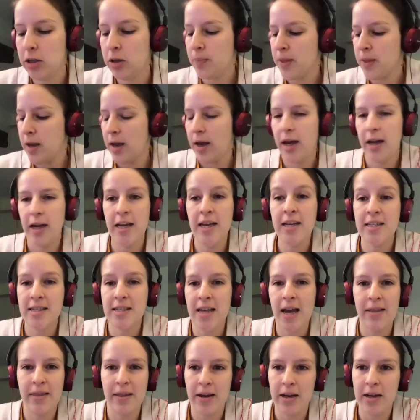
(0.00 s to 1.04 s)
And he said
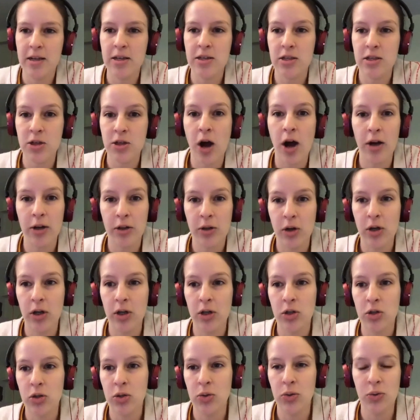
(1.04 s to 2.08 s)
that he's not going
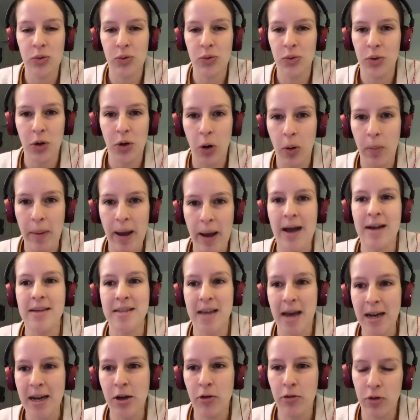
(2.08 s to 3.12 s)
to, pass
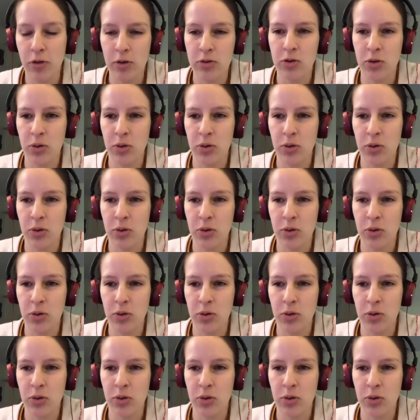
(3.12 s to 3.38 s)
any of those.